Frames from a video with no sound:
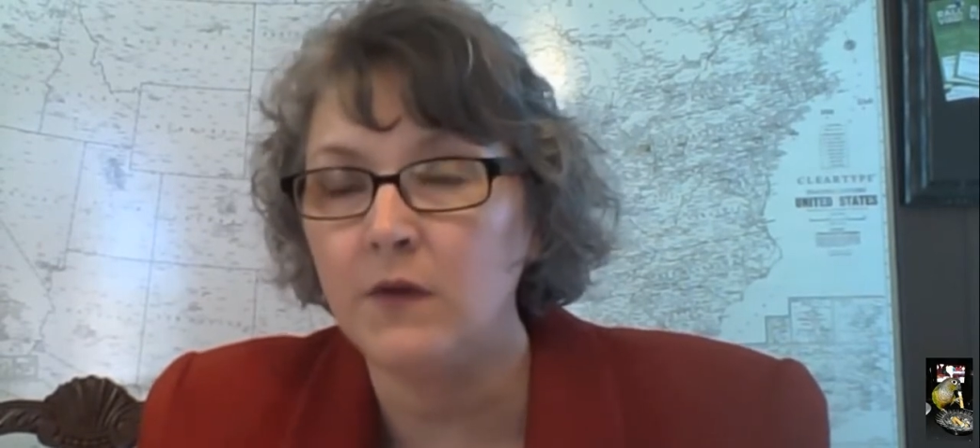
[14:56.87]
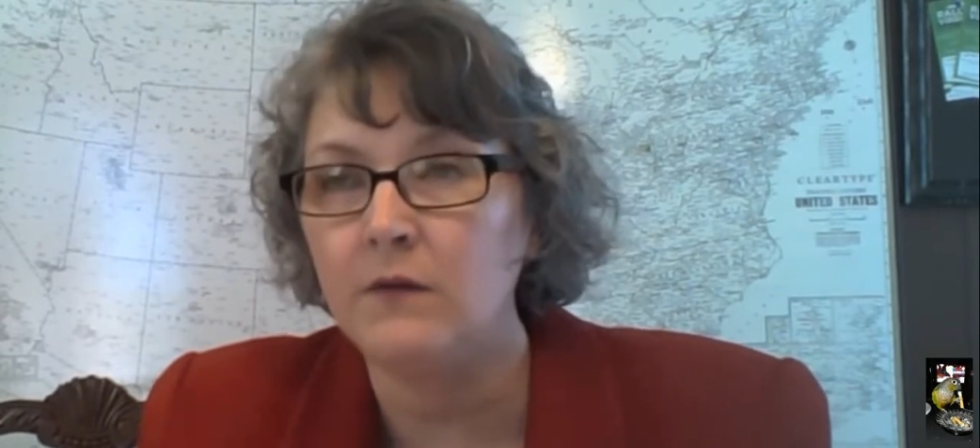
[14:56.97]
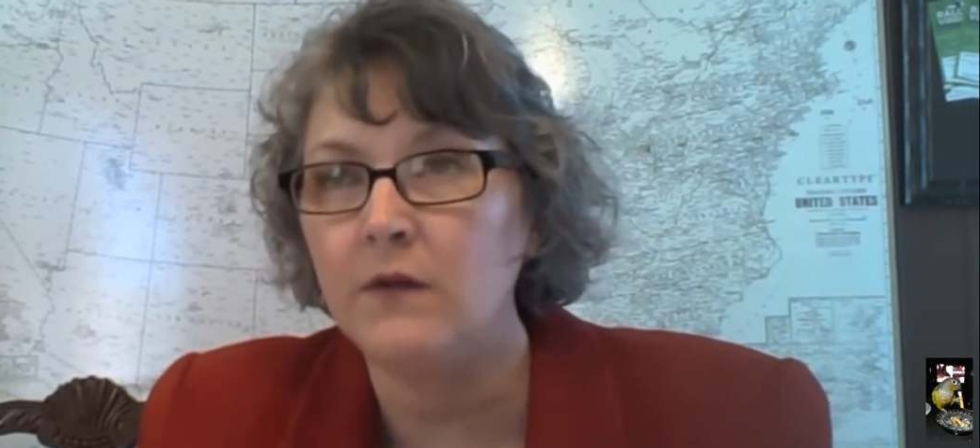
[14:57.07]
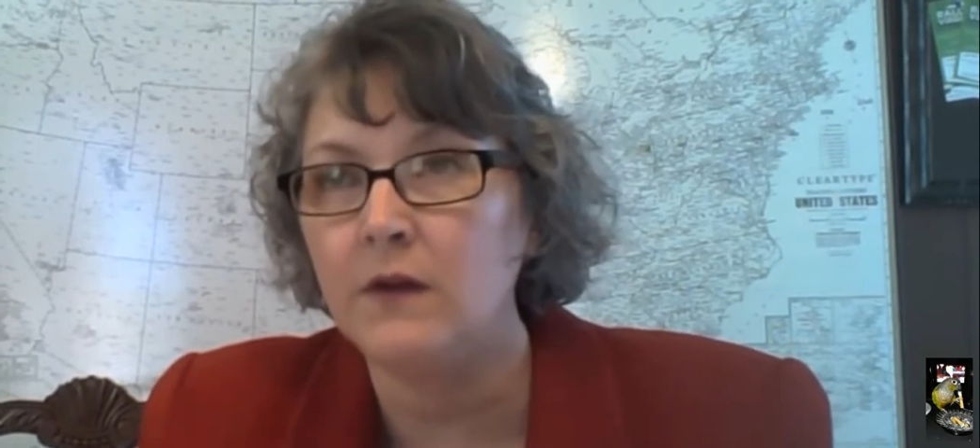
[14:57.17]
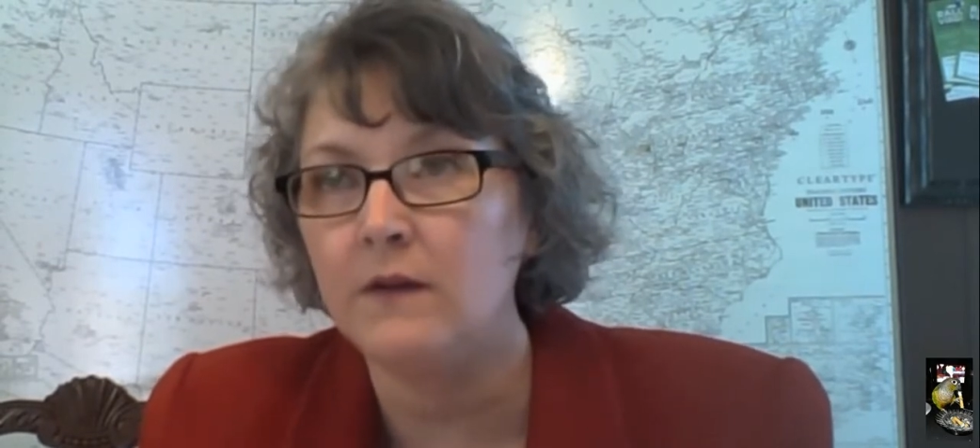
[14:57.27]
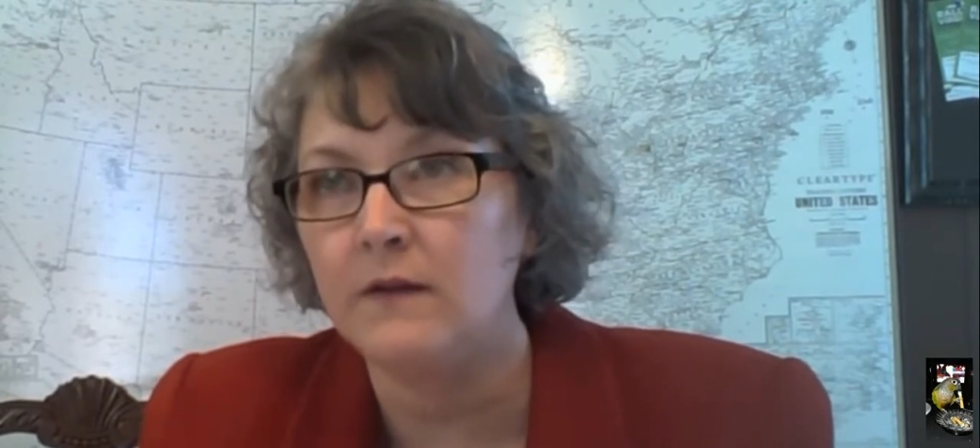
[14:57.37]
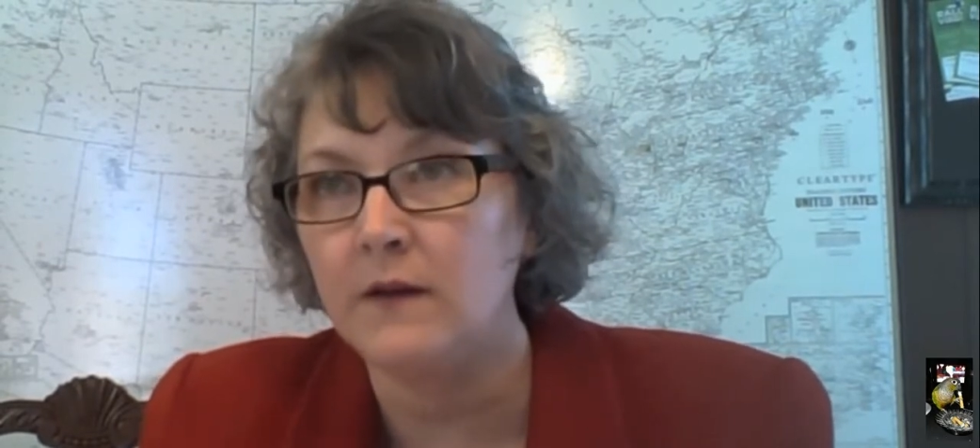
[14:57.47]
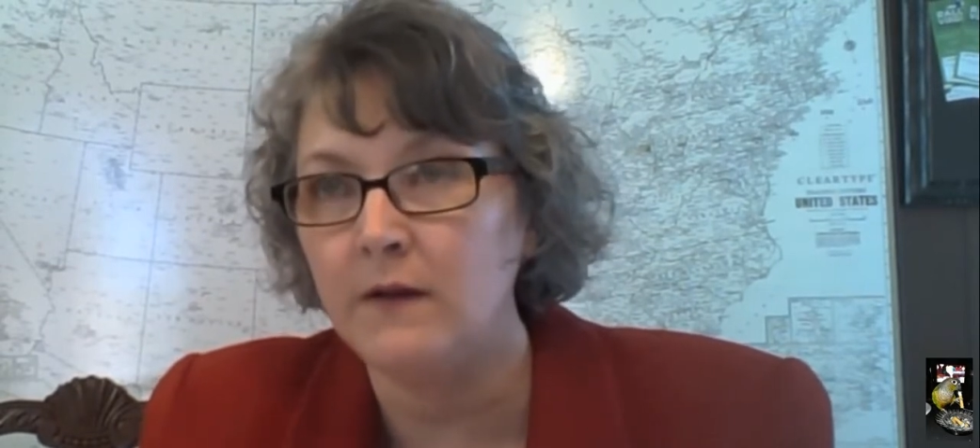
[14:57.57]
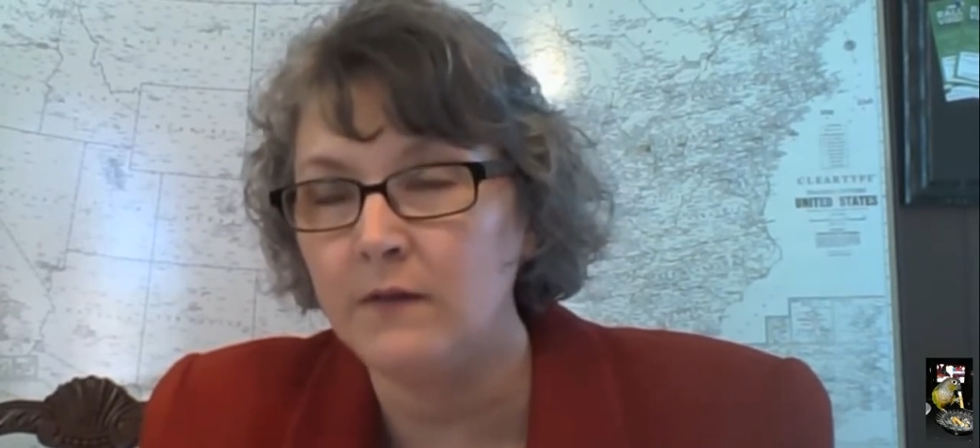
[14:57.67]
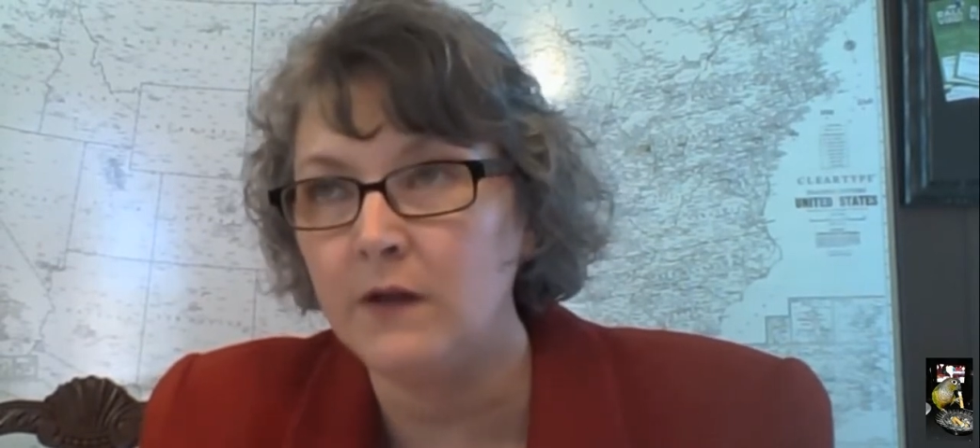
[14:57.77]
has left
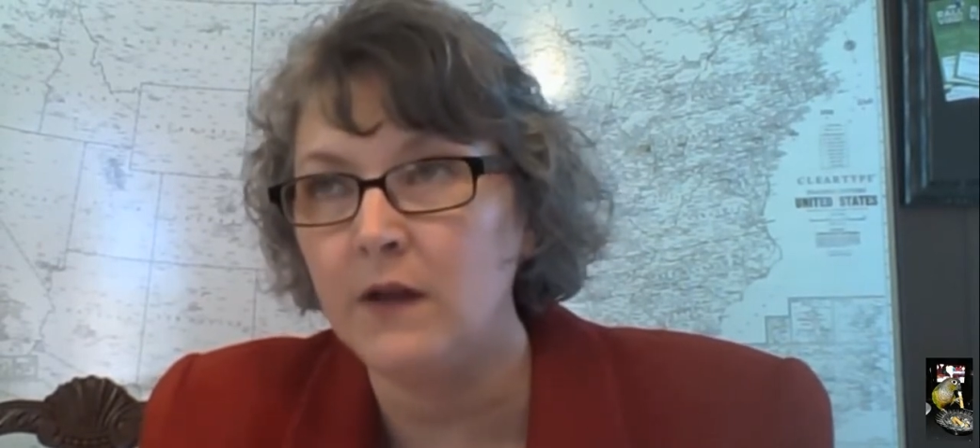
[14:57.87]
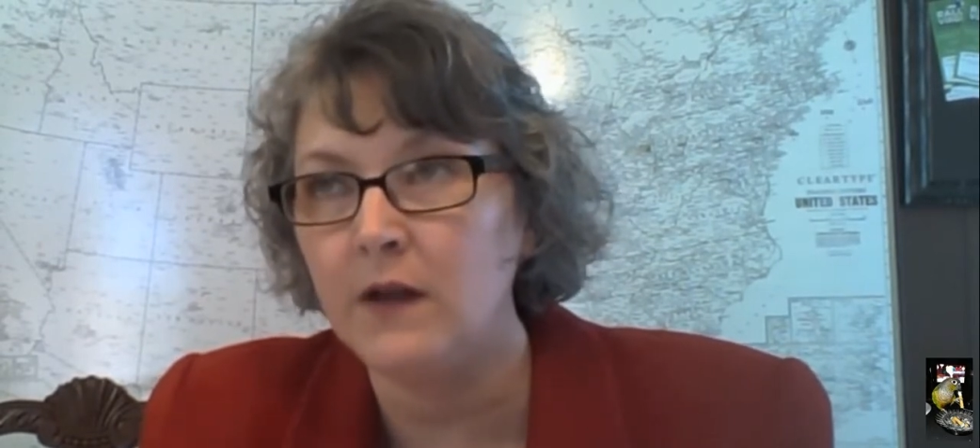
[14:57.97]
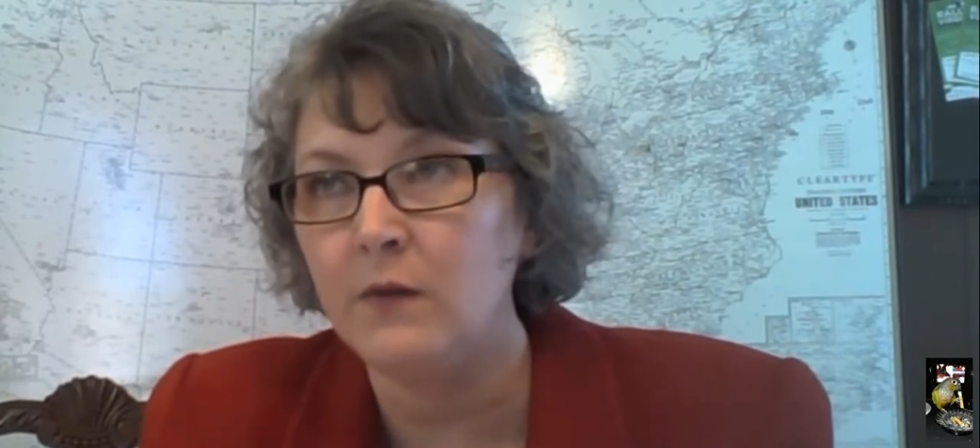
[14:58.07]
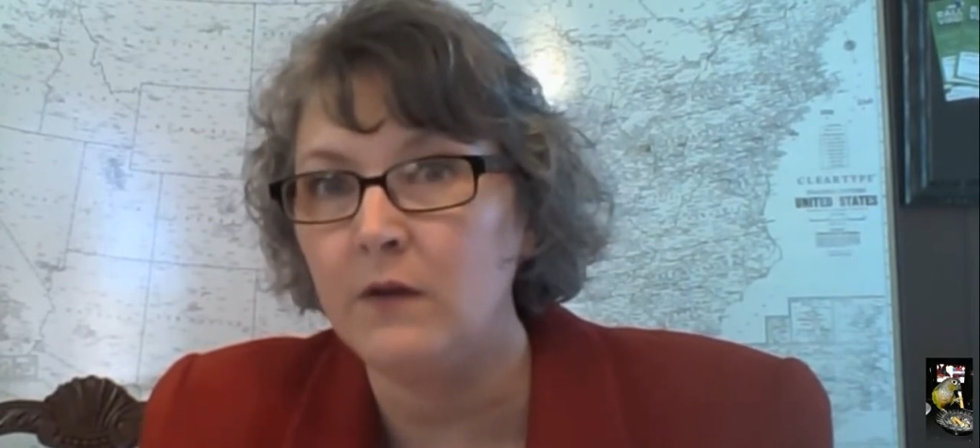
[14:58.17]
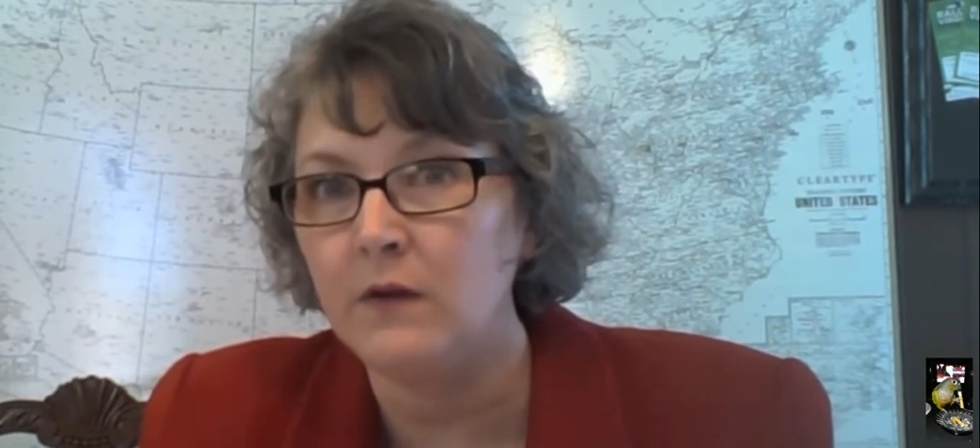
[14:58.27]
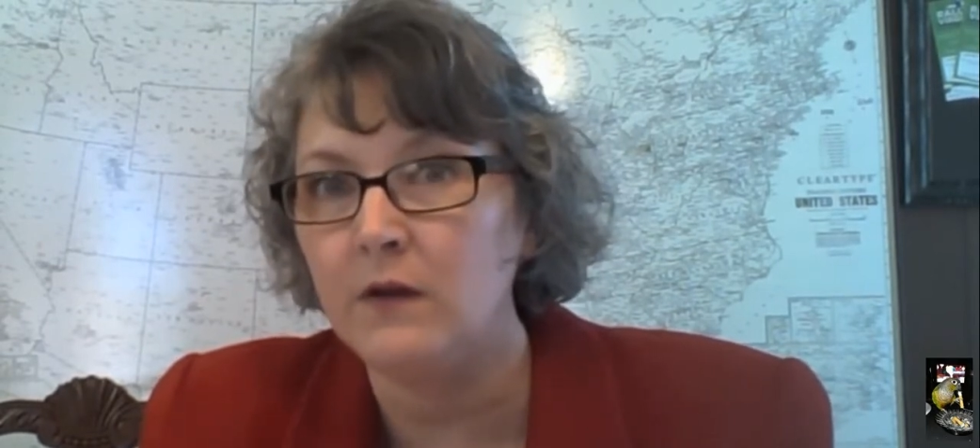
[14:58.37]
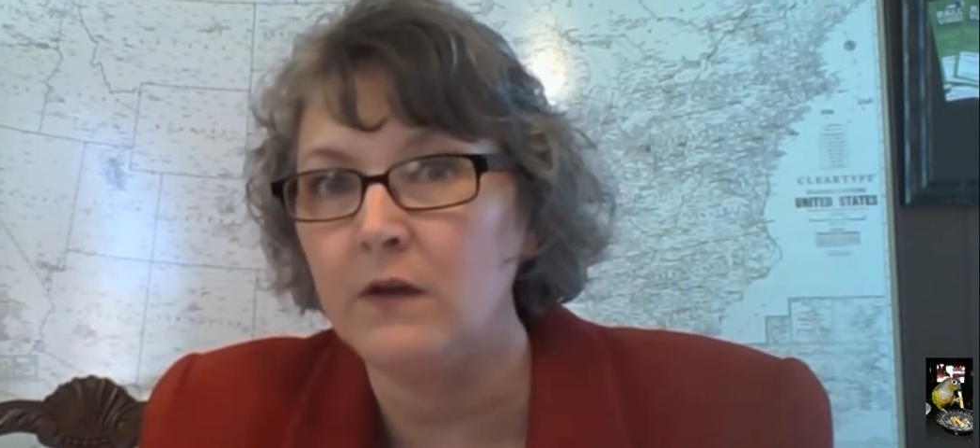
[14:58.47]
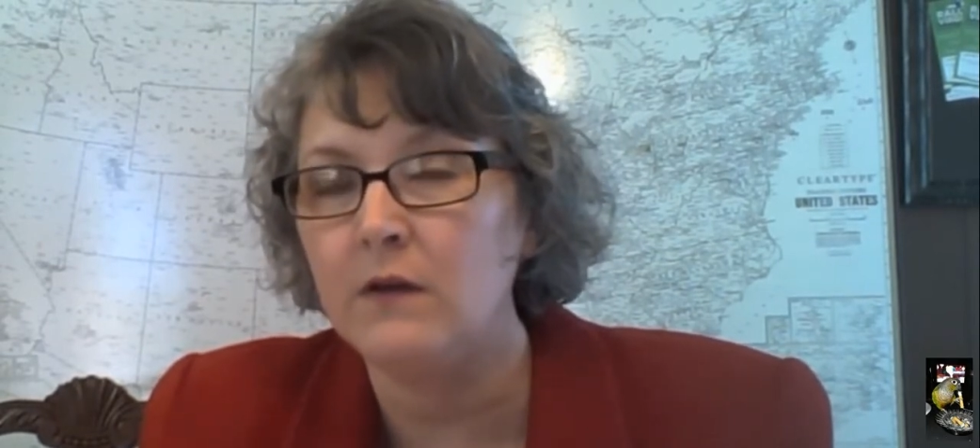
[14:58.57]
the language in